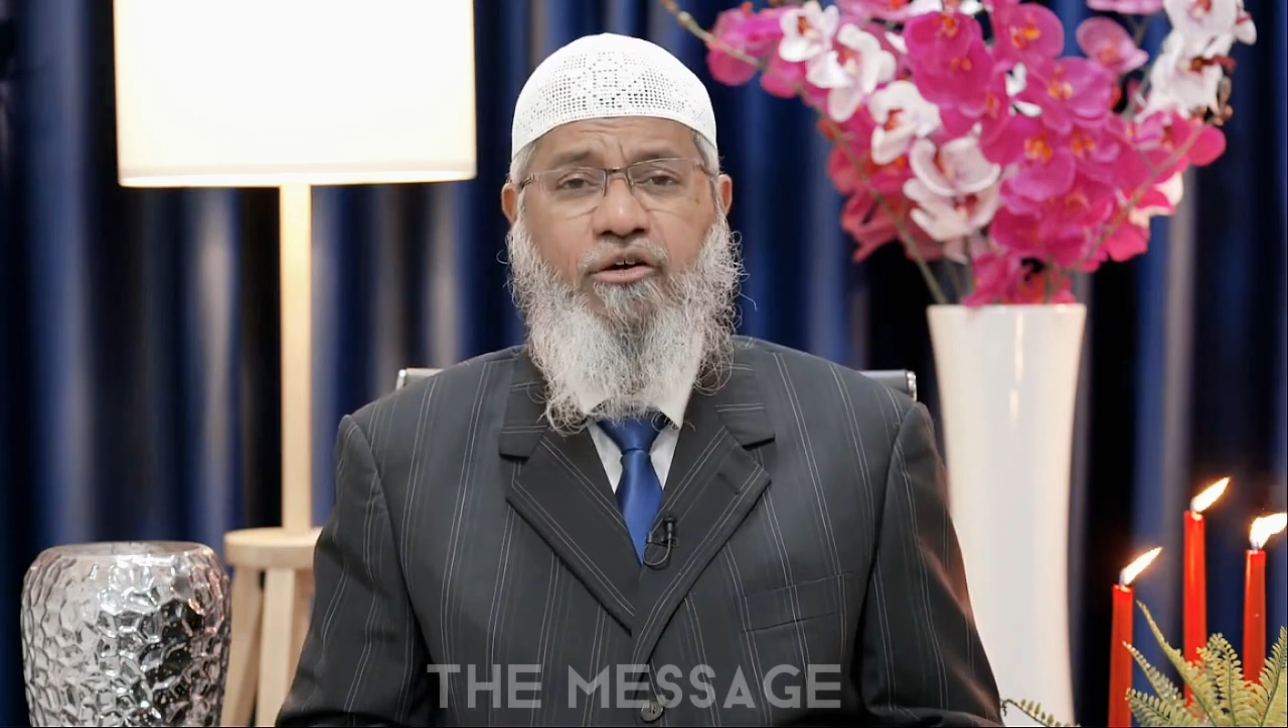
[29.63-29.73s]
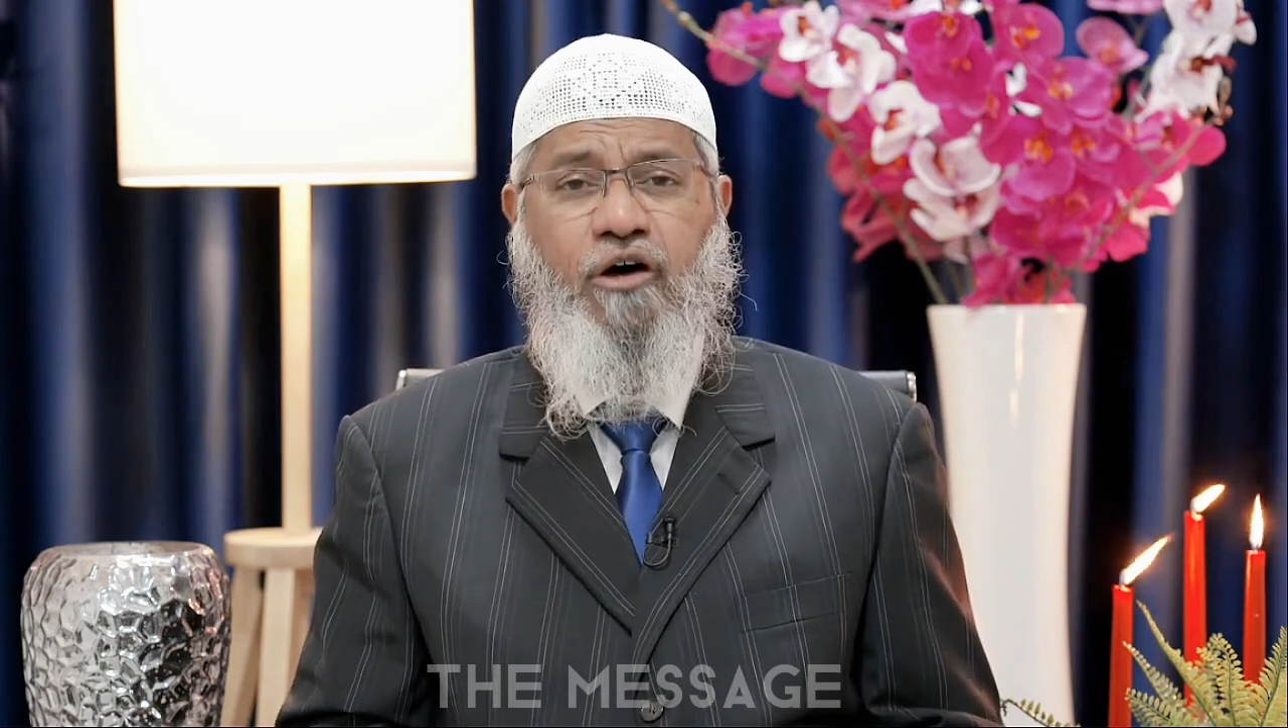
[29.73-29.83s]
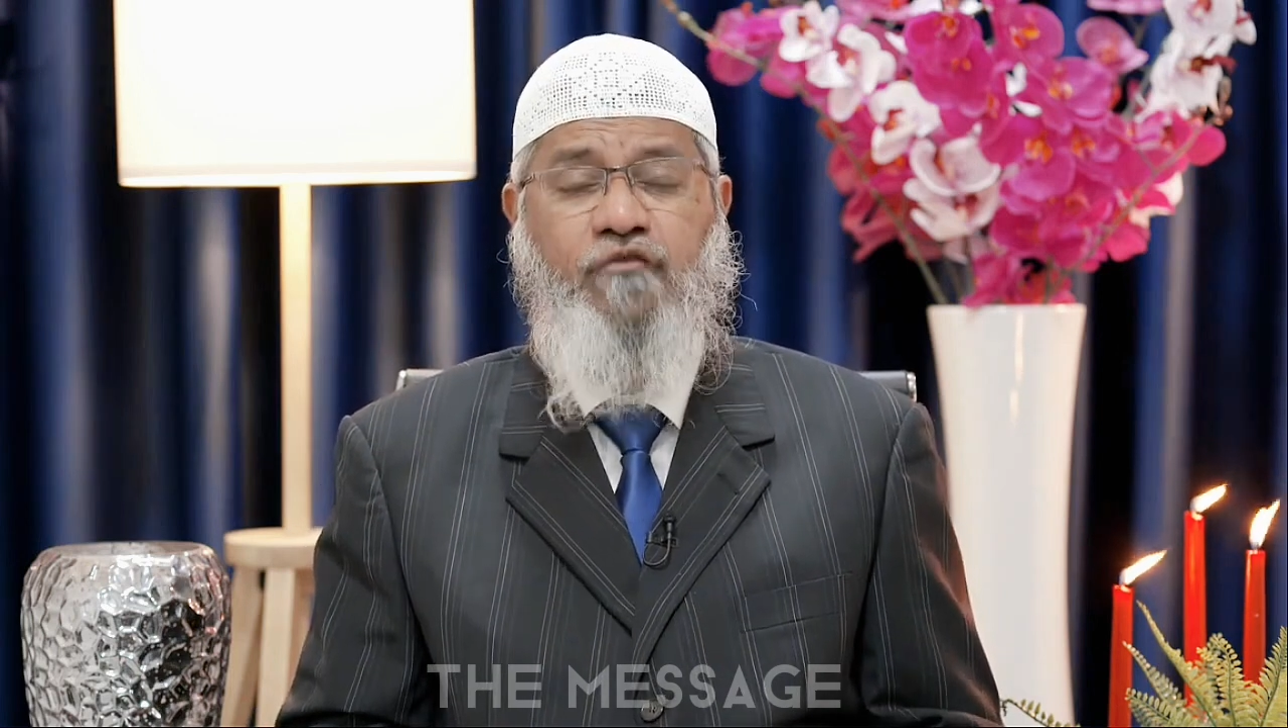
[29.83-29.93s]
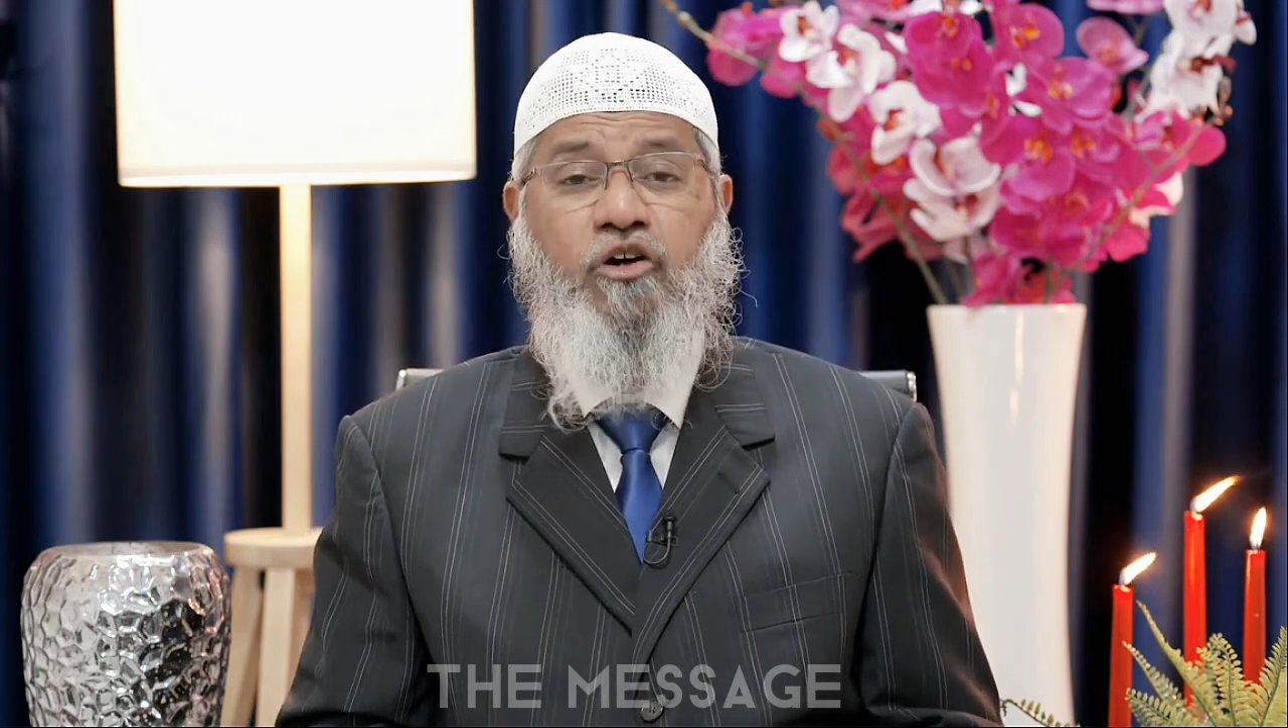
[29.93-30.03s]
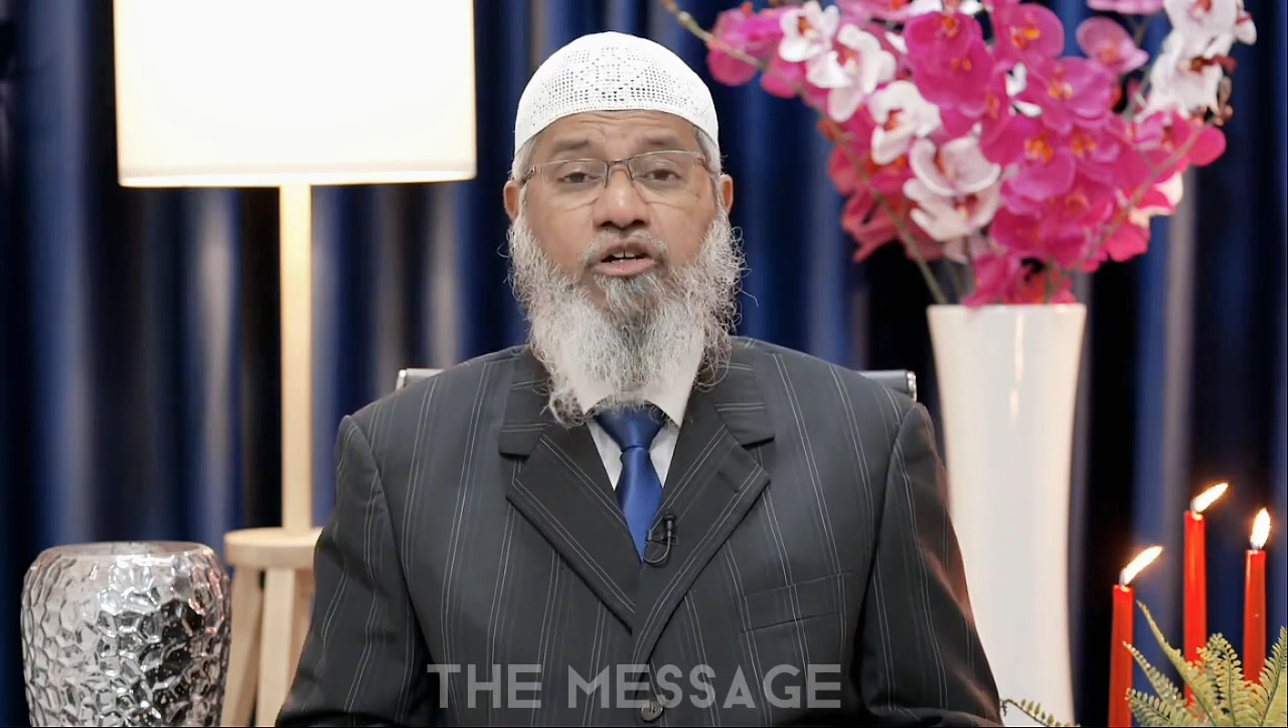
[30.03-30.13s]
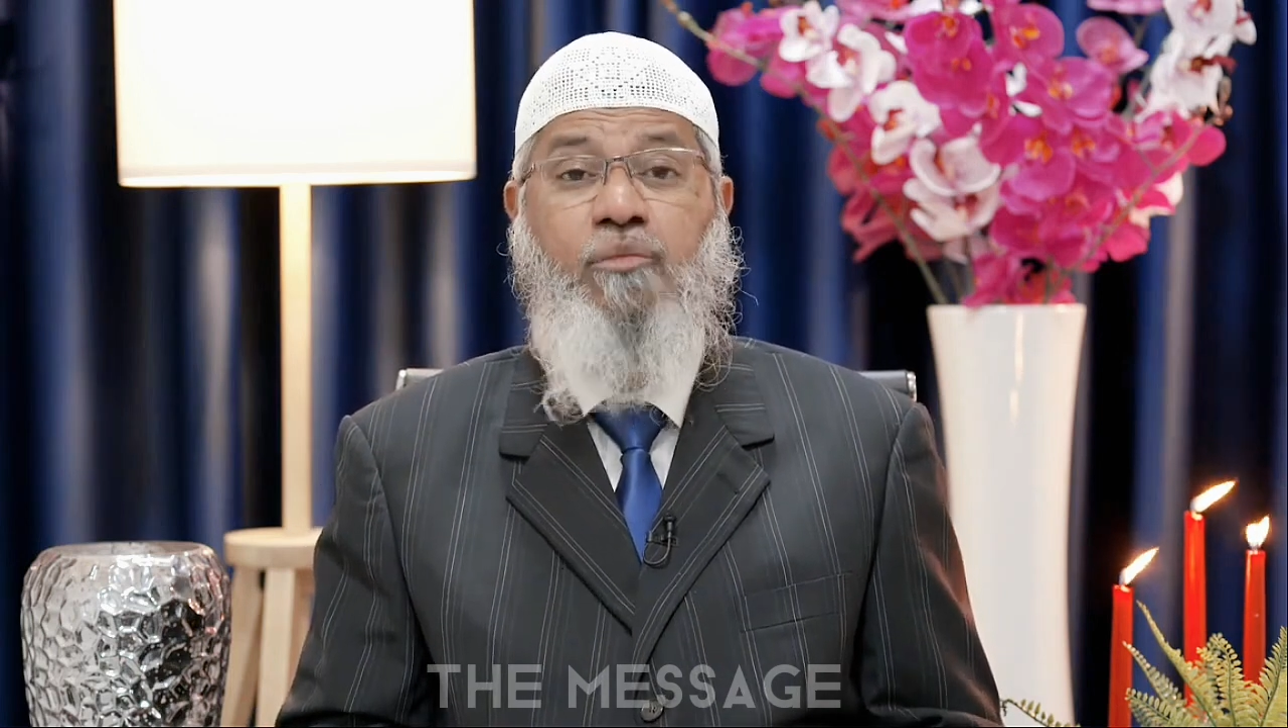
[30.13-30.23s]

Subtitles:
of Dr.